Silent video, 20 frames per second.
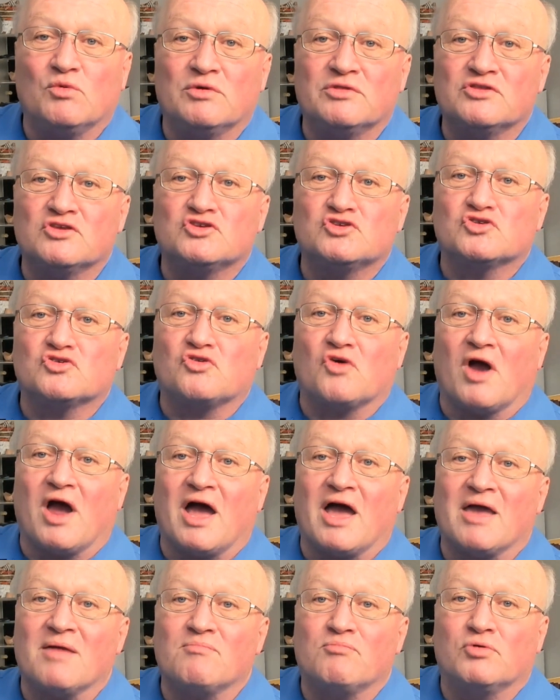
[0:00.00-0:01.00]
when the
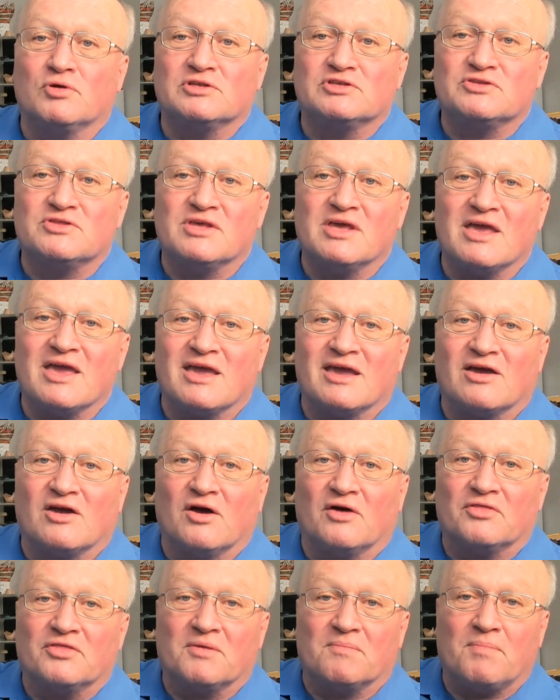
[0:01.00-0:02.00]
scribe puts the ink
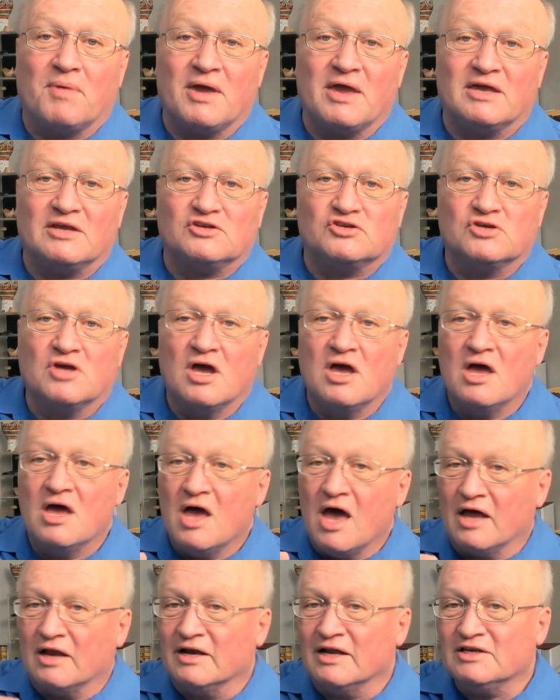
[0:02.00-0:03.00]
on the page,
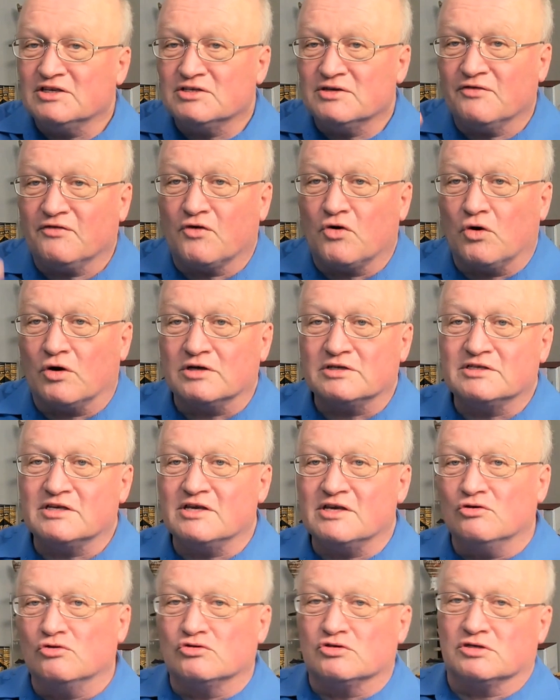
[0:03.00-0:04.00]
unless, of course,
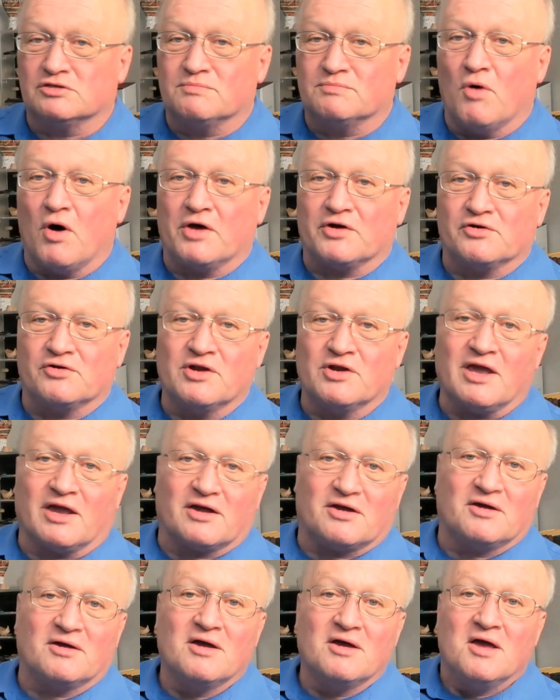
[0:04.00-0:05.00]
he uses modern
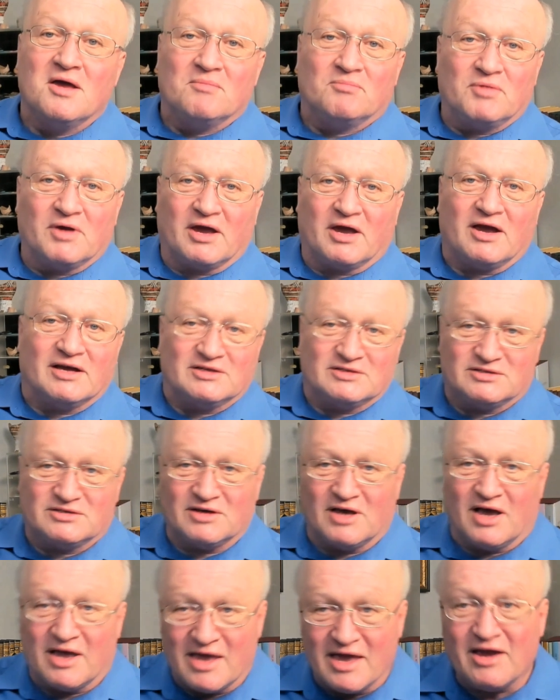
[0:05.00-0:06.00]
ink,
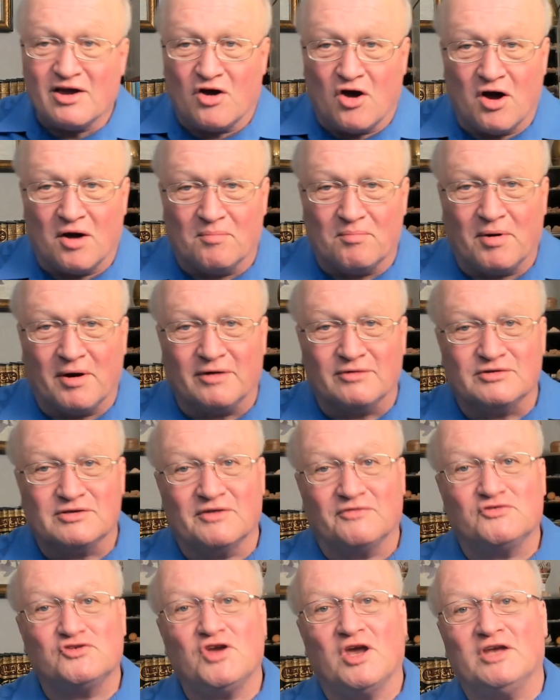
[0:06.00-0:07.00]
because ink compounds
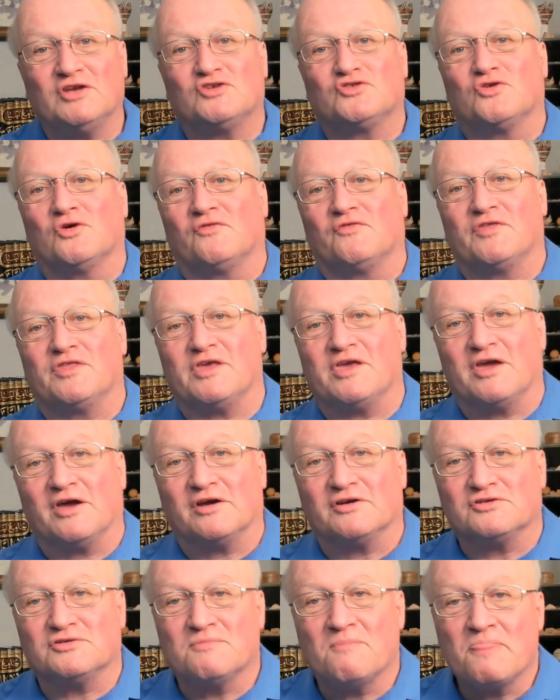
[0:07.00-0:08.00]
have changed over the
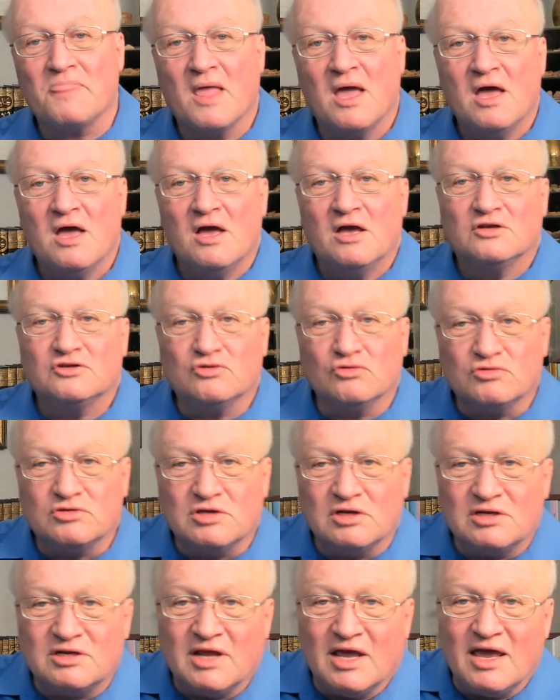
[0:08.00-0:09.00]
years. So
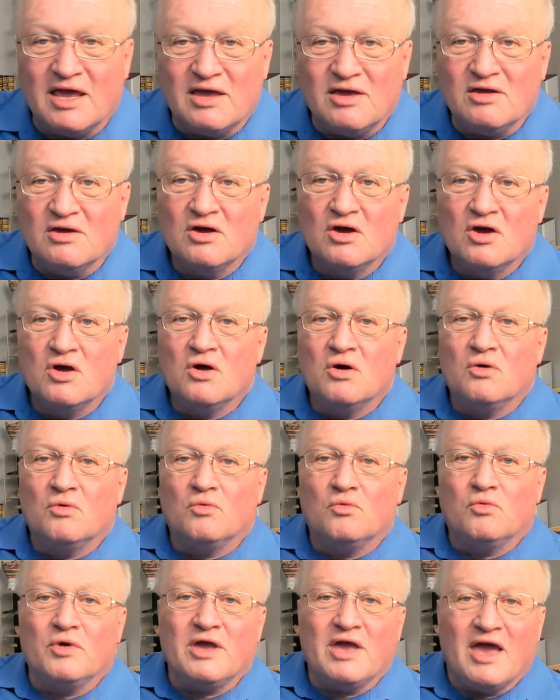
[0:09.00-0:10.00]
today,
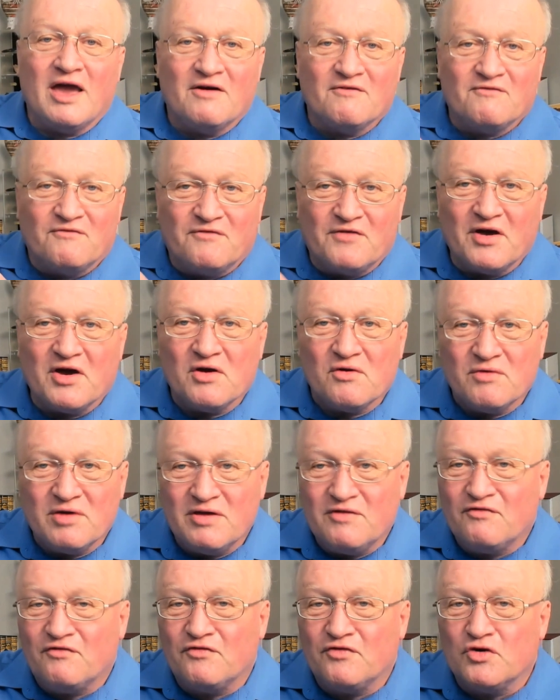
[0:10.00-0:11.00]
we have
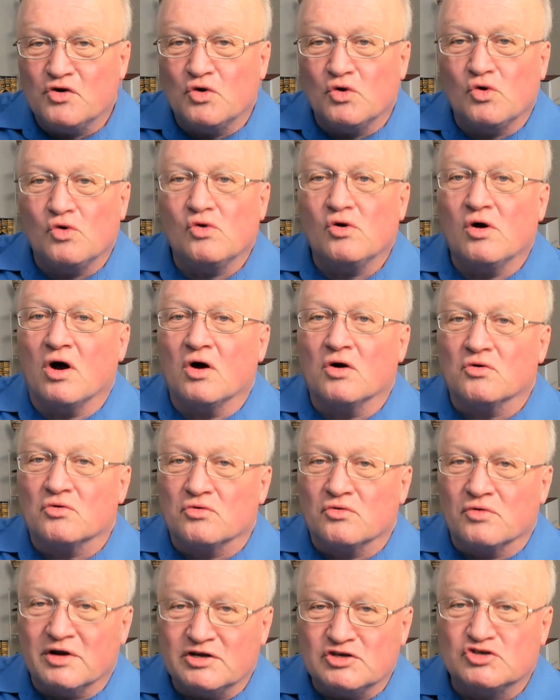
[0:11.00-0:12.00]
very few
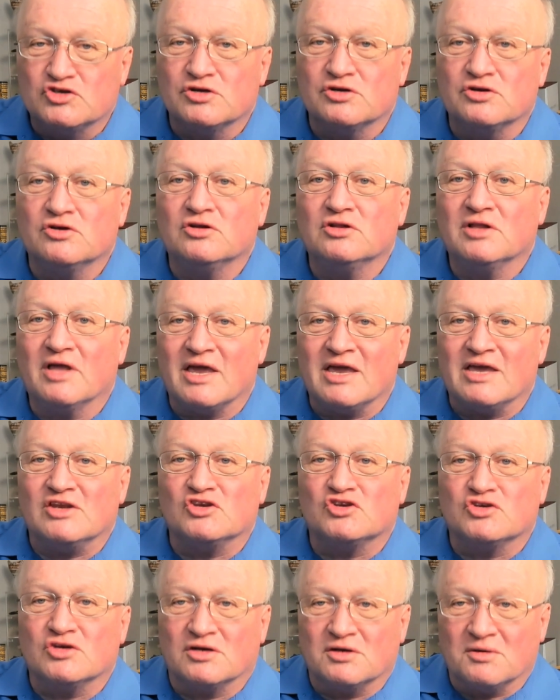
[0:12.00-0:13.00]
original
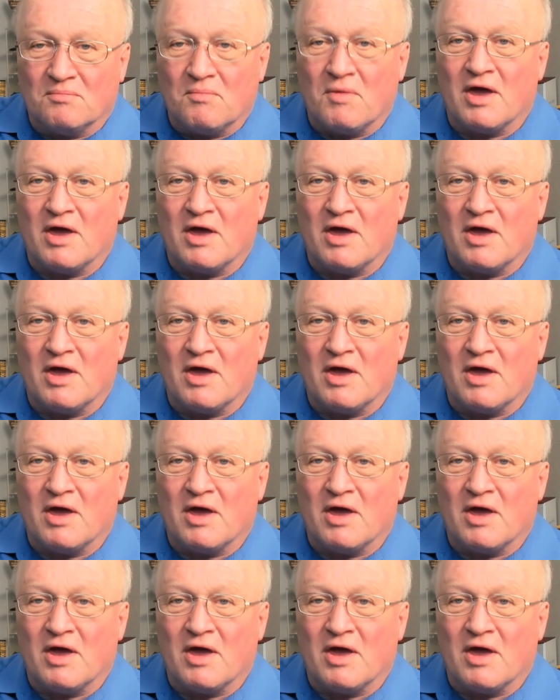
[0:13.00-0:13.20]
ancient